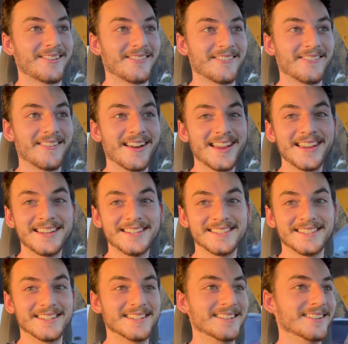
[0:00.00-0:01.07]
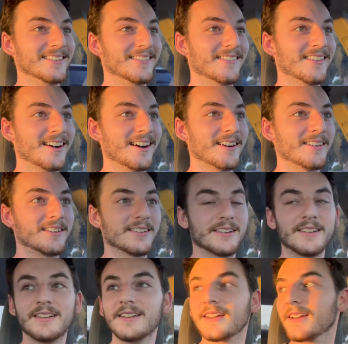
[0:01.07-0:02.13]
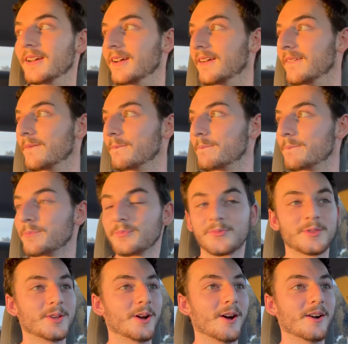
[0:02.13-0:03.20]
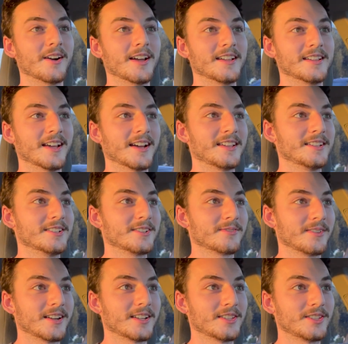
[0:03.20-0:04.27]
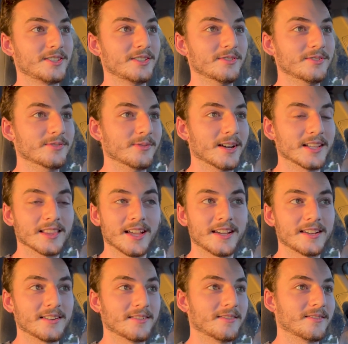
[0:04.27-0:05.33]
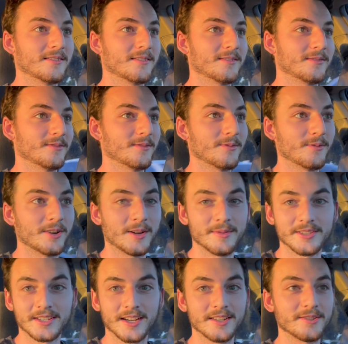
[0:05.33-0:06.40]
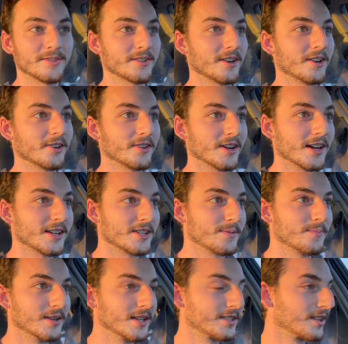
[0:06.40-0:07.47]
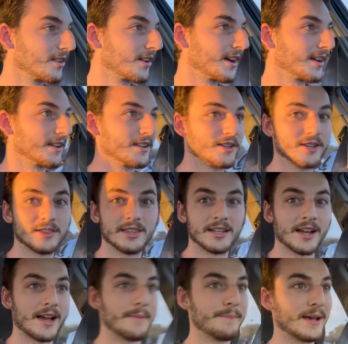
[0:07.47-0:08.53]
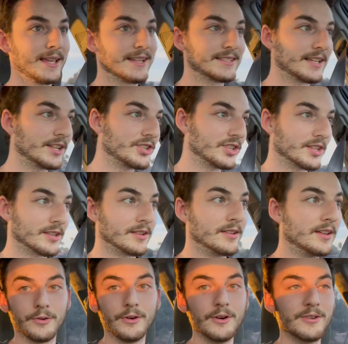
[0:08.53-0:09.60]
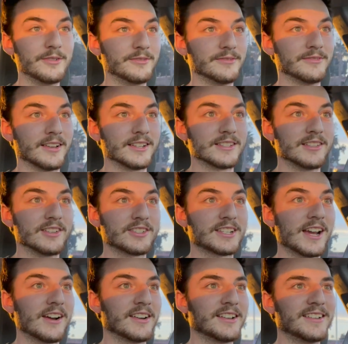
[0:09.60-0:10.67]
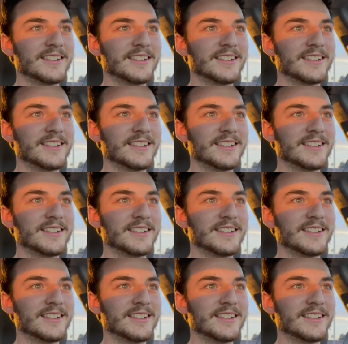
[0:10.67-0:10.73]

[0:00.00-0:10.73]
crazy. Wow. All right, yeah, he just ran a huge red light we almost got into a car crash, but it's all right. Good thing I'm paying attention. Whew, that was a little scary.